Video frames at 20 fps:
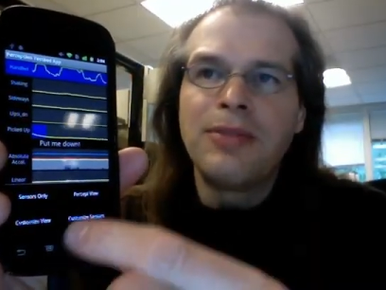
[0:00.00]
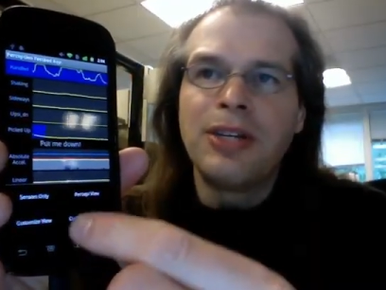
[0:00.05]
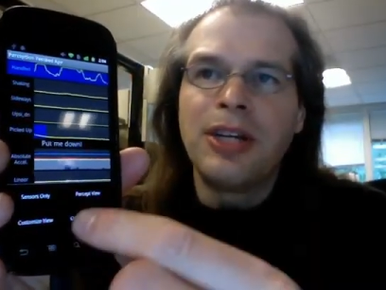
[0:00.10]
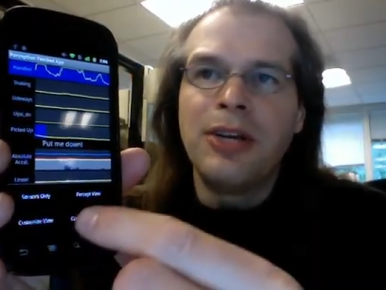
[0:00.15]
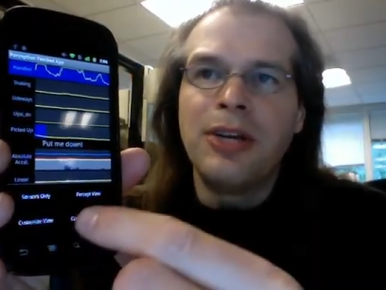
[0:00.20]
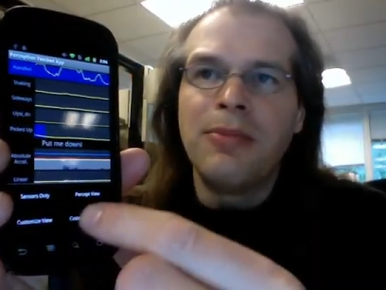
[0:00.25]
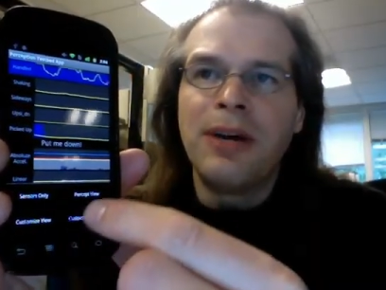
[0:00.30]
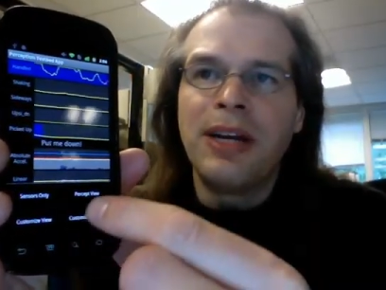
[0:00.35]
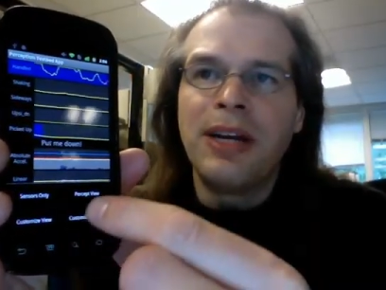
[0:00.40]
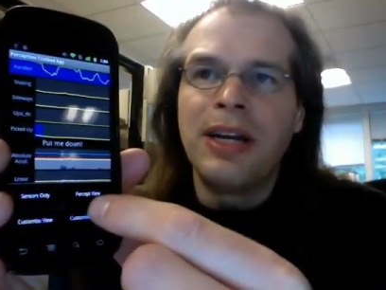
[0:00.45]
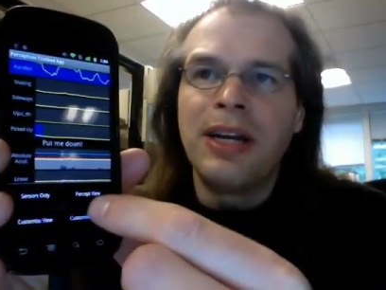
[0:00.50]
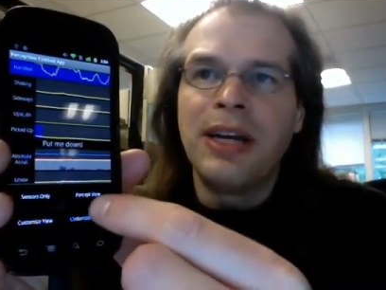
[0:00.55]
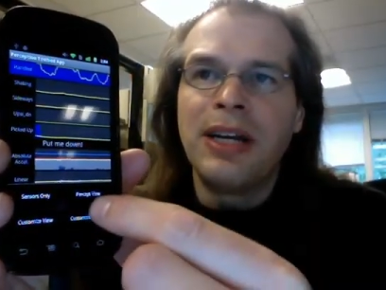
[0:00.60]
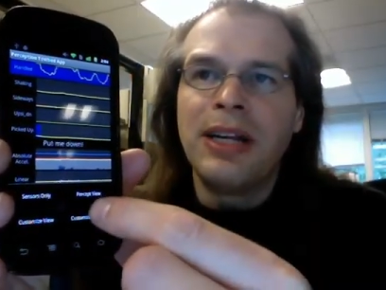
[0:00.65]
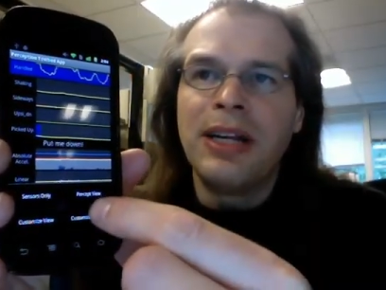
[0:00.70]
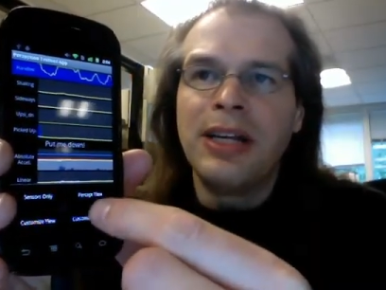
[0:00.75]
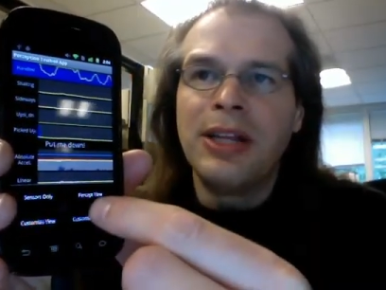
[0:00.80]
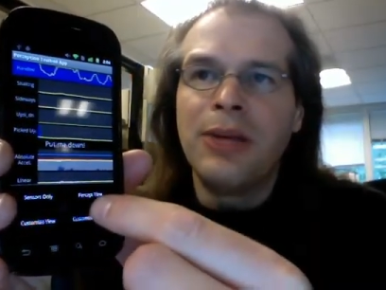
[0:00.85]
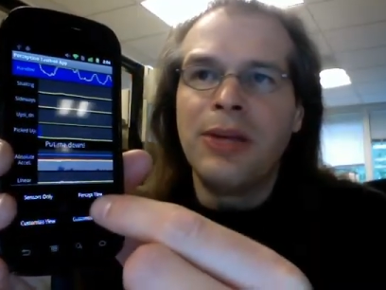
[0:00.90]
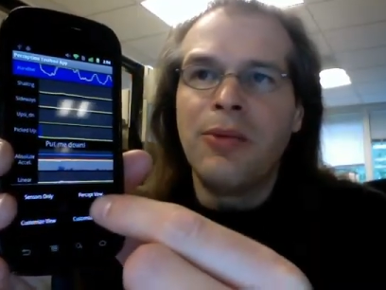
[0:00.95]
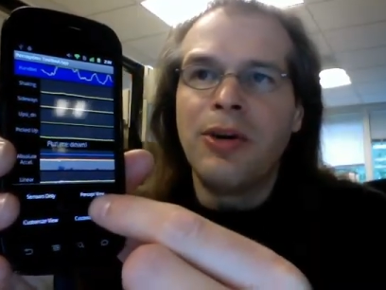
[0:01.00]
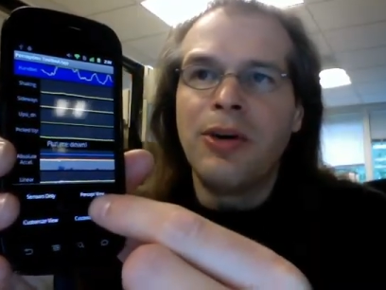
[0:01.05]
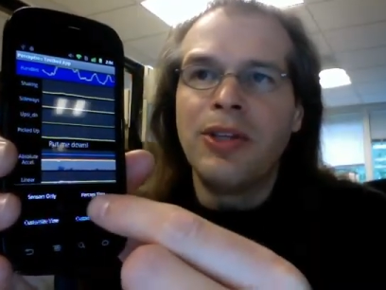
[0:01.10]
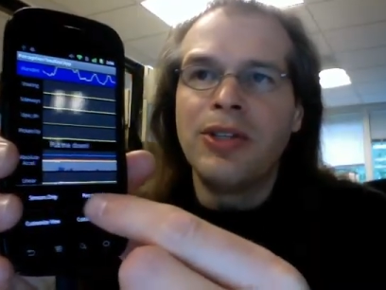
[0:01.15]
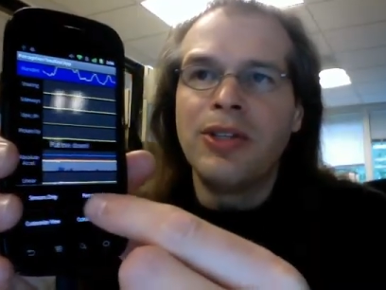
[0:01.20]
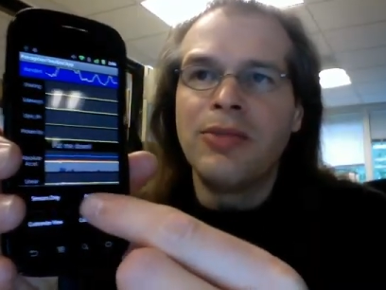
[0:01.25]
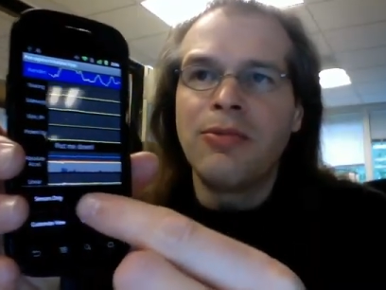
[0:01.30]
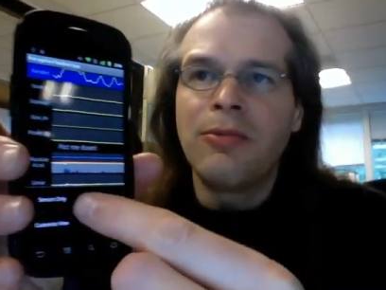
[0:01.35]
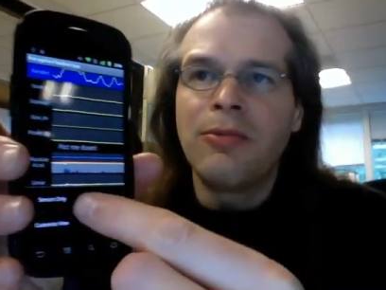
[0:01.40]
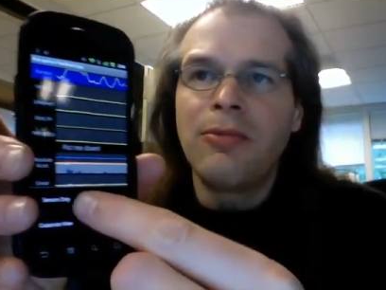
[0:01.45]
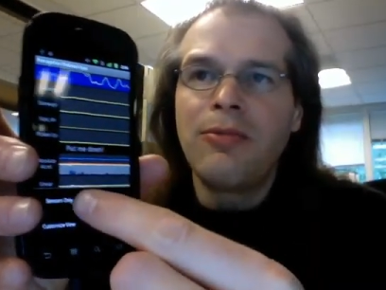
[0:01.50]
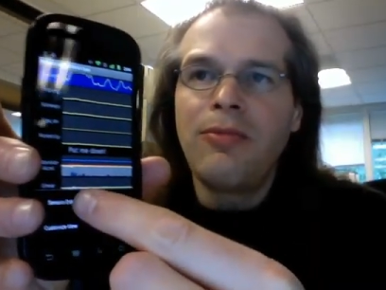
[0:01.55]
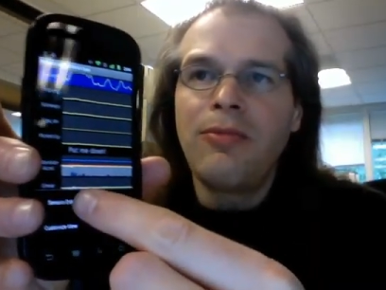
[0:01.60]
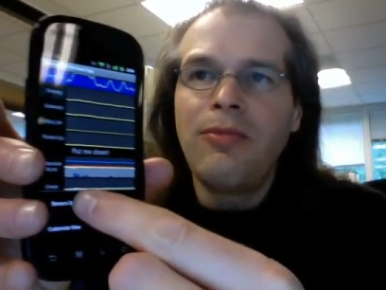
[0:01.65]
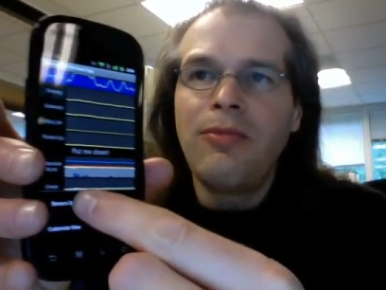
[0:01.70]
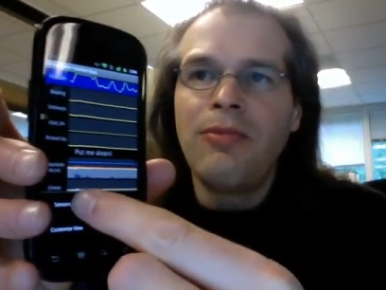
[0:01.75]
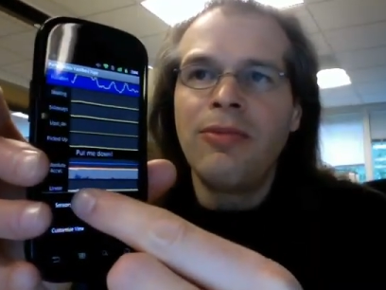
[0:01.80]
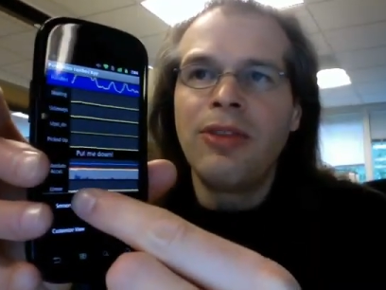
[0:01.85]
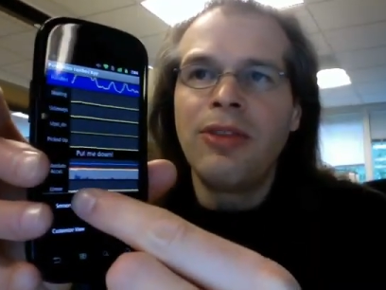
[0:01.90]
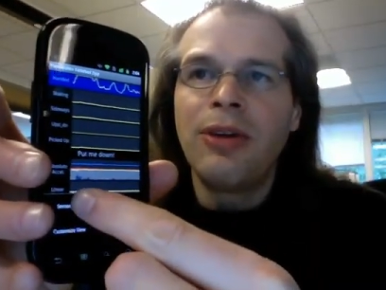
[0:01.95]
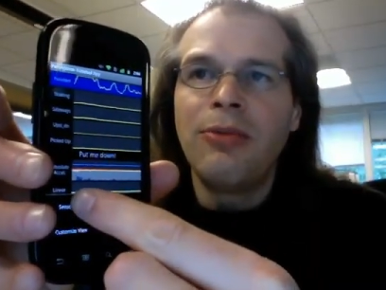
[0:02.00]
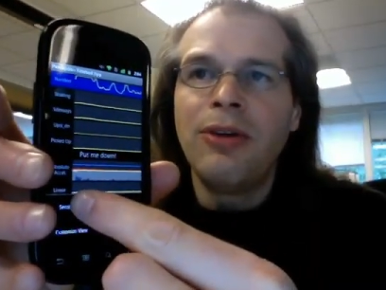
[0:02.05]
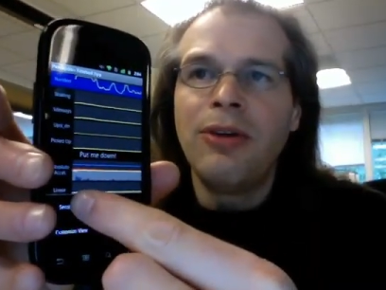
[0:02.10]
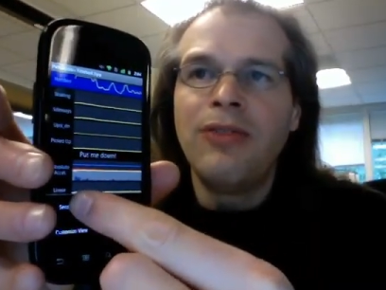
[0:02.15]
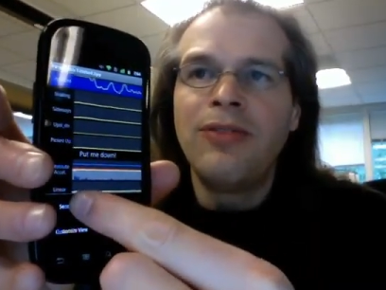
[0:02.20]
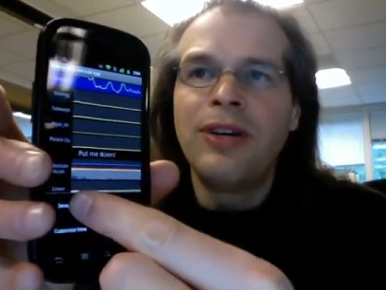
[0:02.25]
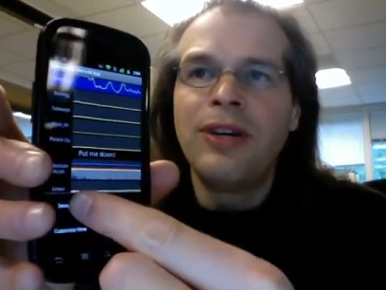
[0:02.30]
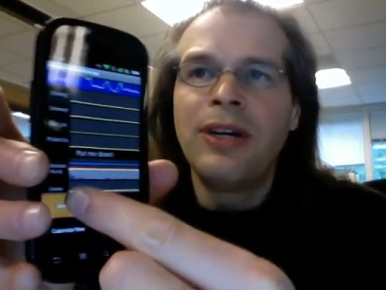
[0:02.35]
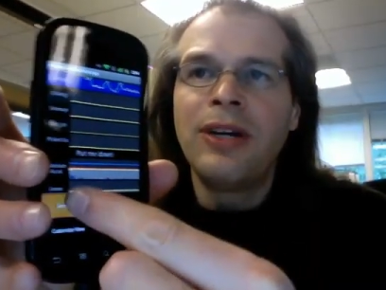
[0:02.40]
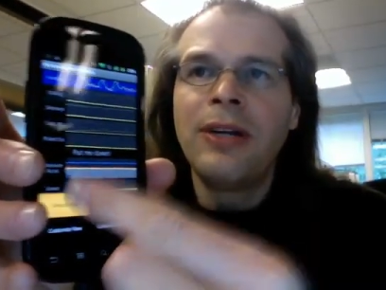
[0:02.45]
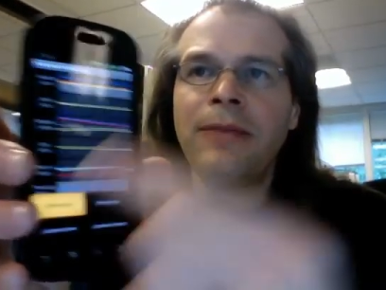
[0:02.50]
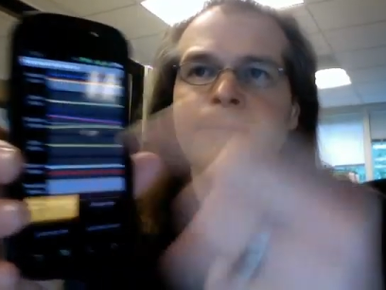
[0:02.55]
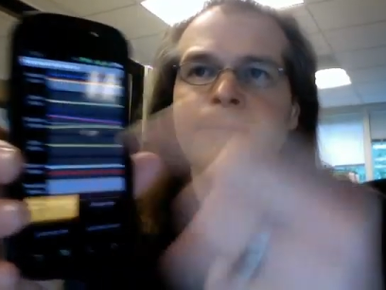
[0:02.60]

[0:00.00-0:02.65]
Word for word: and you might not need the ones that we've done.